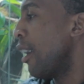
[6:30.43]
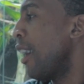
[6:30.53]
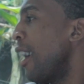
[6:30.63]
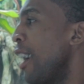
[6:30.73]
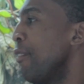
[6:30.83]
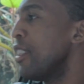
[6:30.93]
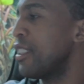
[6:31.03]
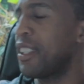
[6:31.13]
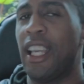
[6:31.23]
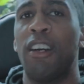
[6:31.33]
I have
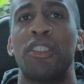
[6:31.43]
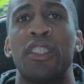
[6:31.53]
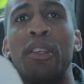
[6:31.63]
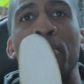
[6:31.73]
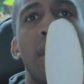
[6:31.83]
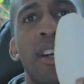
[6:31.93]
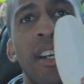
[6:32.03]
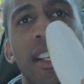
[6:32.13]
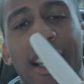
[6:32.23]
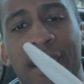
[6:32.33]
this calcium
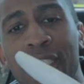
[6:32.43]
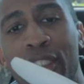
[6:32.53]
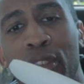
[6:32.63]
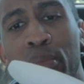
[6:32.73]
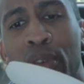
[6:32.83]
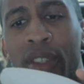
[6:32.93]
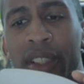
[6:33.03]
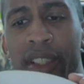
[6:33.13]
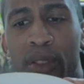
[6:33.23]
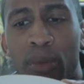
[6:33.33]
bar. I got this from
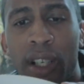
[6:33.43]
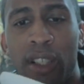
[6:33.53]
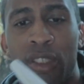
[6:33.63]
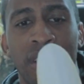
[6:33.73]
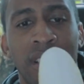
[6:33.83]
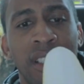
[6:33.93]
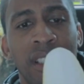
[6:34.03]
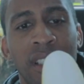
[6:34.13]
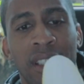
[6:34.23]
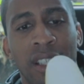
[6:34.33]
Paulie as well.
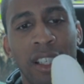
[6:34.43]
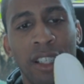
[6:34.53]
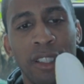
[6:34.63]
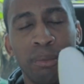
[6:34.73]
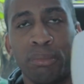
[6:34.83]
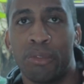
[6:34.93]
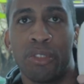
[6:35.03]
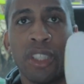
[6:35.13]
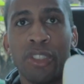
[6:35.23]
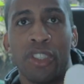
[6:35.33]
I'm
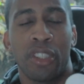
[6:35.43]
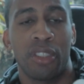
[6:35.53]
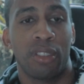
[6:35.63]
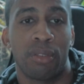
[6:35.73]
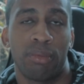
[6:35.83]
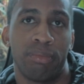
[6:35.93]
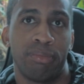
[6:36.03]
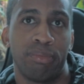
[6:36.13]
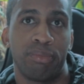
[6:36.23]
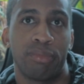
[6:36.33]
not gonna
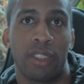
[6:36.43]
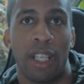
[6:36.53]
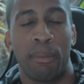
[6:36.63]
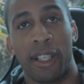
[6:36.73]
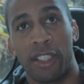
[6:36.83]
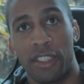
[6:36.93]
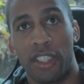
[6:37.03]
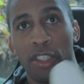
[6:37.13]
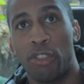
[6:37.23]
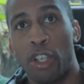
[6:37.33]

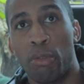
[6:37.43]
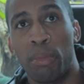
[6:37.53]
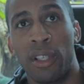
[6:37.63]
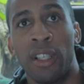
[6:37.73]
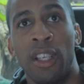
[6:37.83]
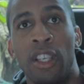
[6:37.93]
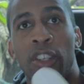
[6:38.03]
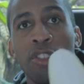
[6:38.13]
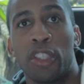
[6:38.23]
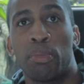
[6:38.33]
say but
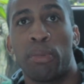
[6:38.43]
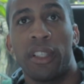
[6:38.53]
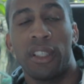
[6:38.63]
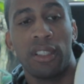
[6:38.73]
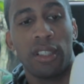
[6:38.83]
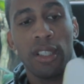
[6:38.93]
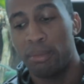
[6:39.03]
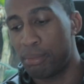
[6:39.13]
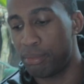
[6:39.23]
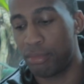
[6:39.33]
just break this
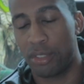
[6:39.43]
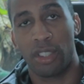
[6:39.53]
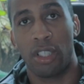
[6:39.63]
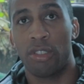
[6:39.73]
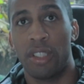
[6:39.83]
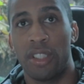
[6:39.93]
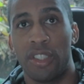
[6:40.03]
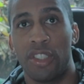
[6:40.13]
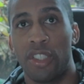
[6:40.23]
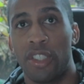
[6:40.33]
up, throw it
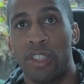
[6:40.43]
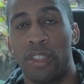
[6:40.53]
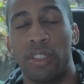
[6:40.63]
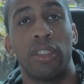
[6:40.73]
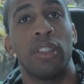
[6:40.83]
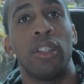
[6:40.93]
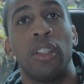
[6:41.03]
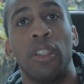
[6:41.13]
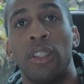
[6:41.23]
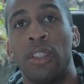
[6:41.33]
into your
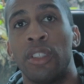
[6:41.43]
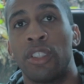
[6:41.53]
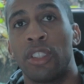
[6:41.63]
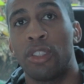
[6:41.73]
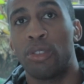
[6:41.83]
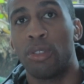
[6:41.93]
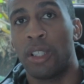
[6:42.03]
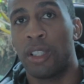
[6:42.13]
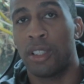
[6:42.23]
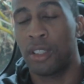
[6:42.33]

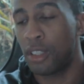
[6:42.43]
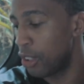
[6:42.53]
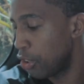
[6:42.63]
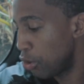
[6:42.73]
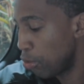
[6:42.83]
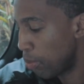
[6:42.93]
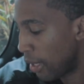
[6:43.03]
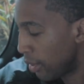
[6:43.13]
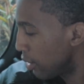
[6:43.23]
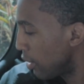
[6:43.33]
little shoe
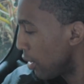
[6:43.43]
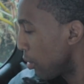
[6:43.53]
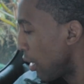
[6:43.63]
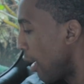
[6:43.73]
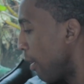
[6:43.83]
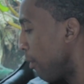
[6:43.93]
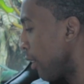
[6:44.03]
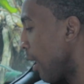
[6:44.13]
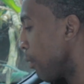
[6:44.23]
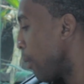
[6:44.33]
box. That's what I have a
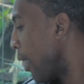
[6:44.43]
lot of